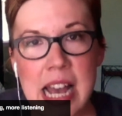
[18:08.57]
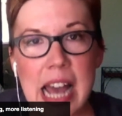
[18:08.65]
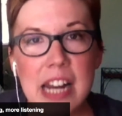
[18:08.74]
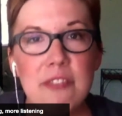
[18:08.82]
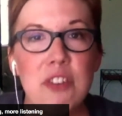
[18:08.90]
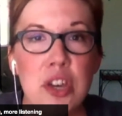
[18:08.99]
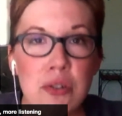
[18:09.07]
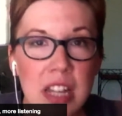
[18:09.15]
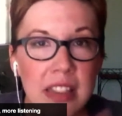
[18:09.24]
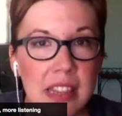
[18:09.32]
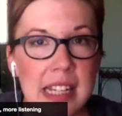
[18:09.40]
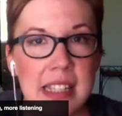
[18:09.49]
And if you
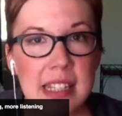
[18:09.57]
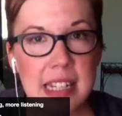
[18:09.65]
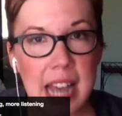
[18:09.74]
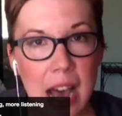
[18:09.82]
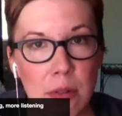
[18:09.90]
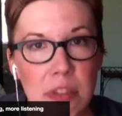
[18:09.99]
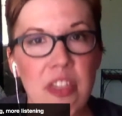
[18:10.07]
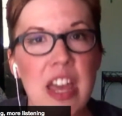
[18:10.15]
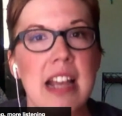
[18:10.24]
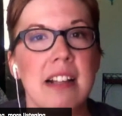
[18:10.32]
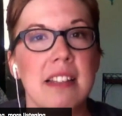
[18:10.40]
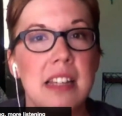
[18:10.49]
can list out
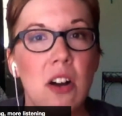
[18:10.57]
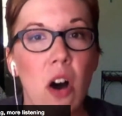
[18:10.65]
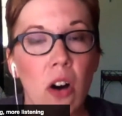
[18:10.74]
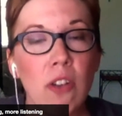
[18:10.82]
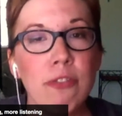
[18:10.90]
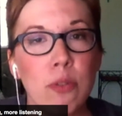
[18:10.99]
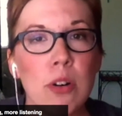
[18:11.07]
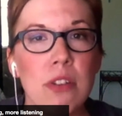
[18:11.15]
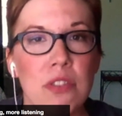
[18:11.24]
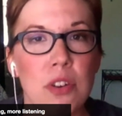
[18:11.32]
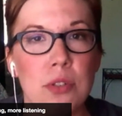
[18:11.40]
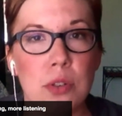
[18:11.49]
things in all four of
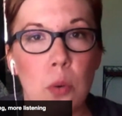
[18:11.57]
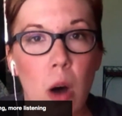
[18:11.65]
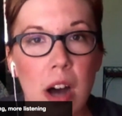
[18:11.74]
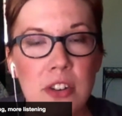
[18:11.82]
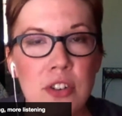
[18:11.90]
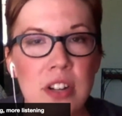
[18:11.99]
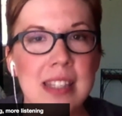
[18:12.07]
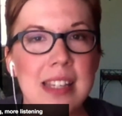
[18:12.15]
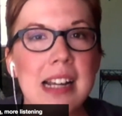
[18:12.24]
those quadrants,